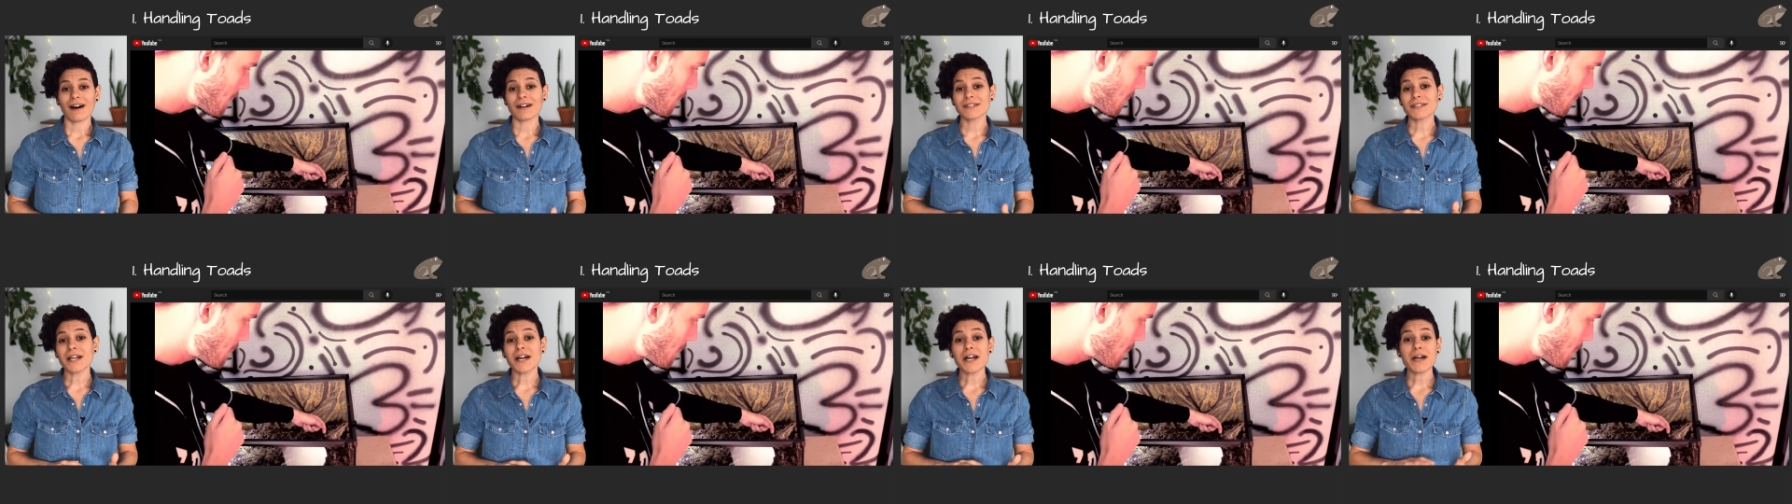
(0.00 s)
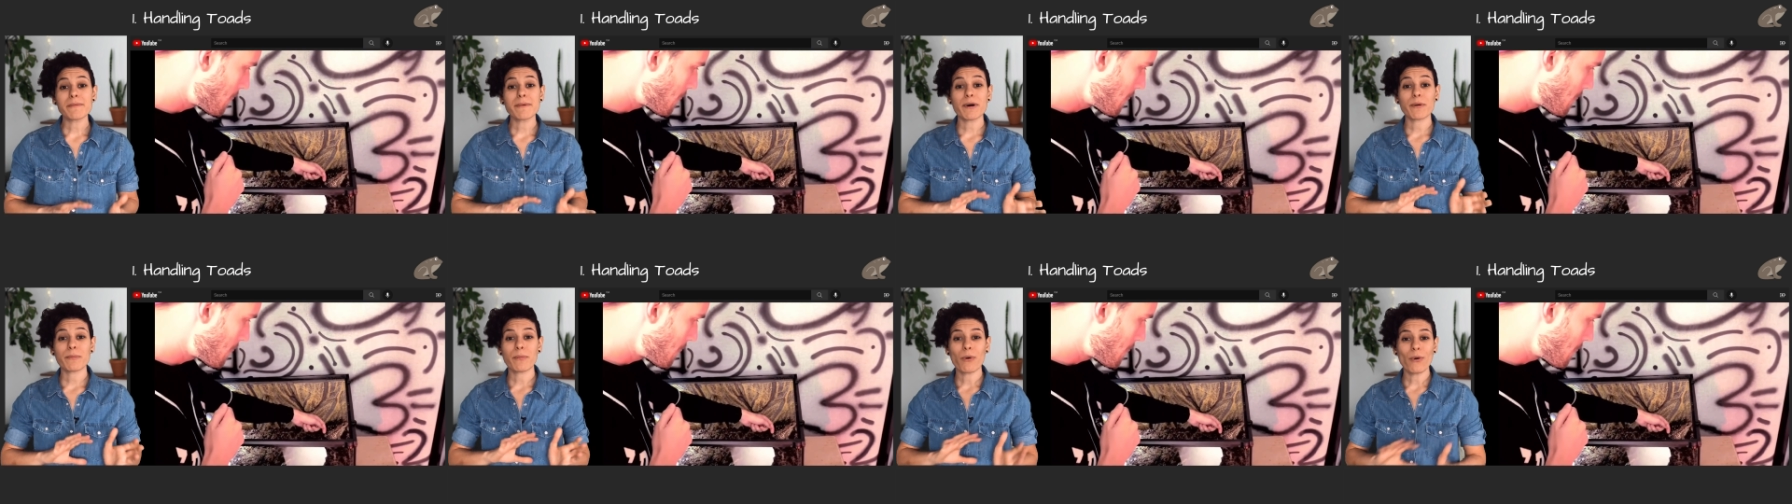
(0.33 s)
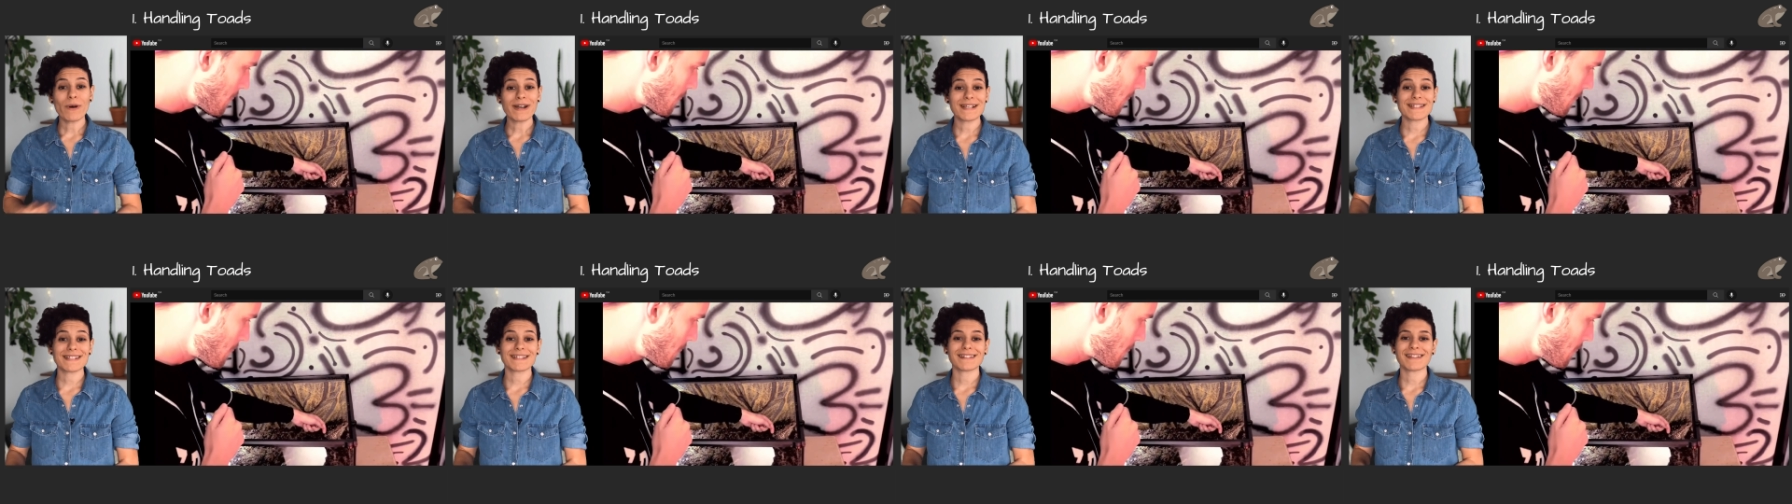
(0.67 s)
I'll talk about
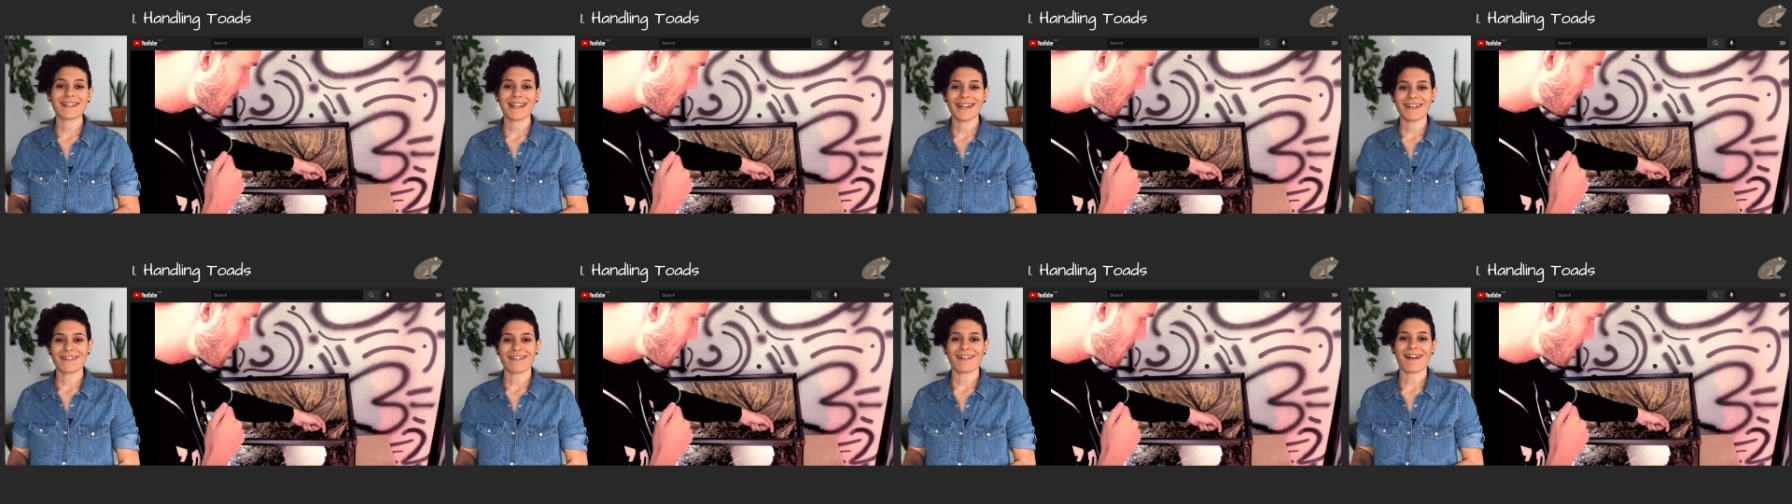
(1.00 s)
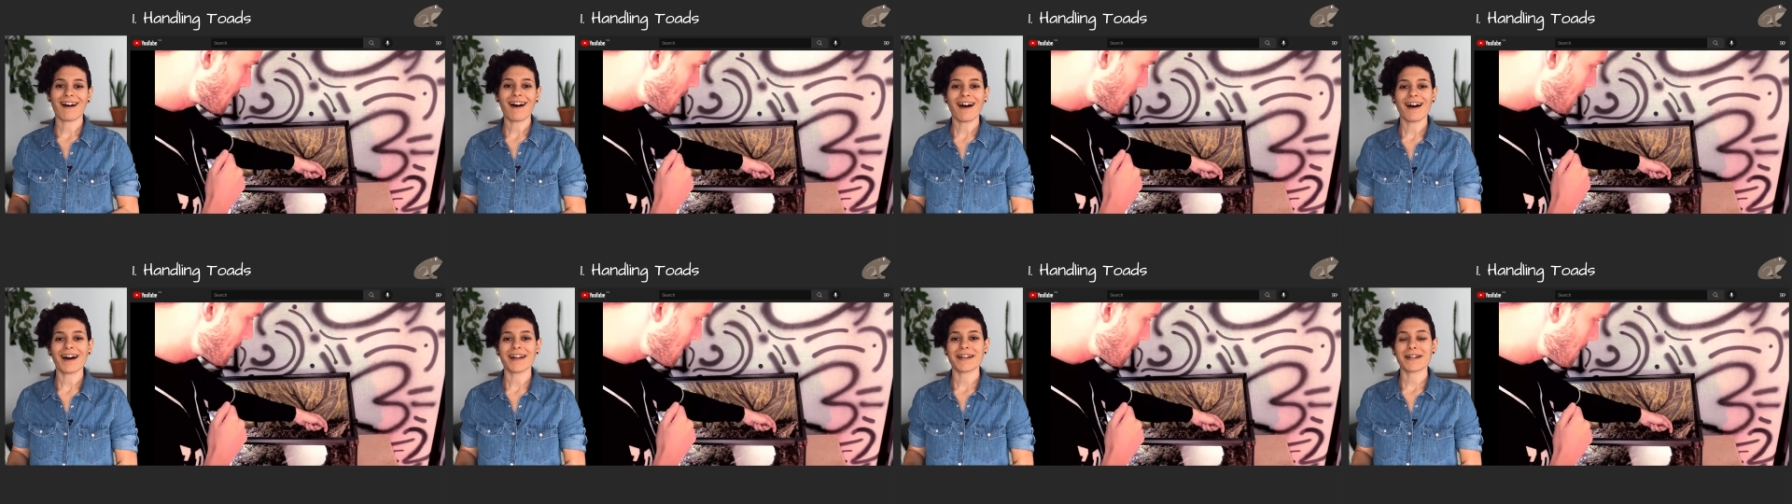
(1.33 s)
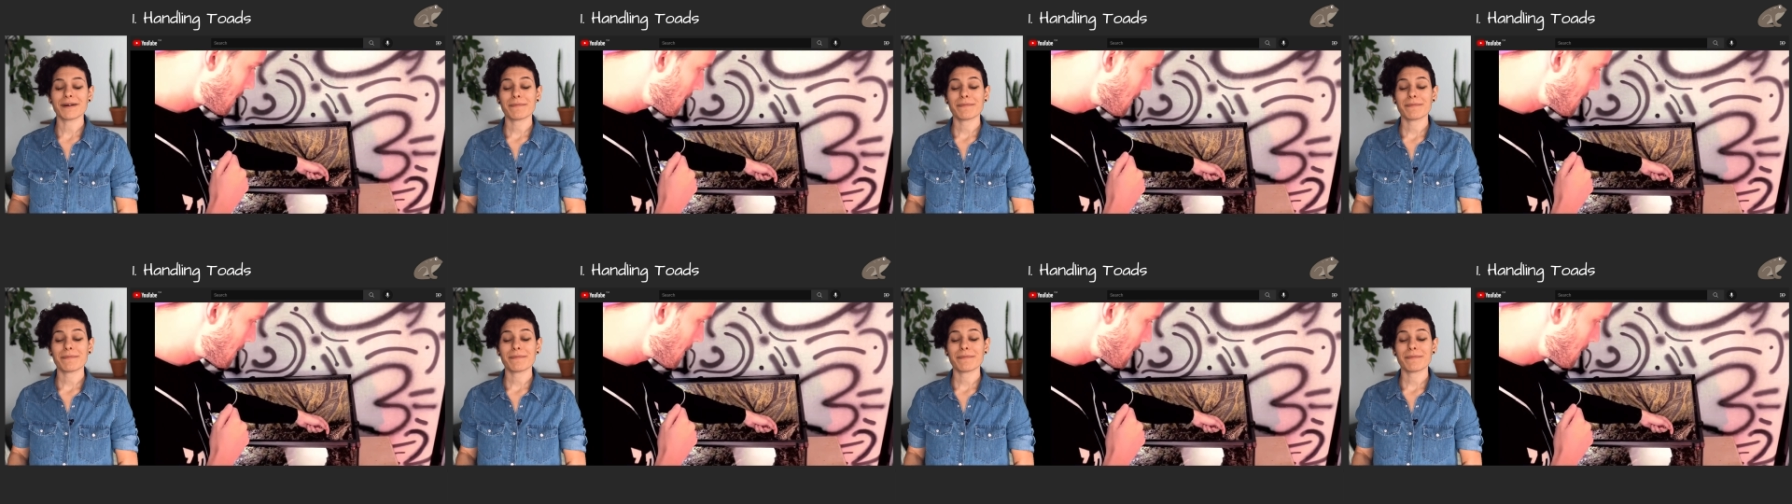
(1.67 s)
poison later on,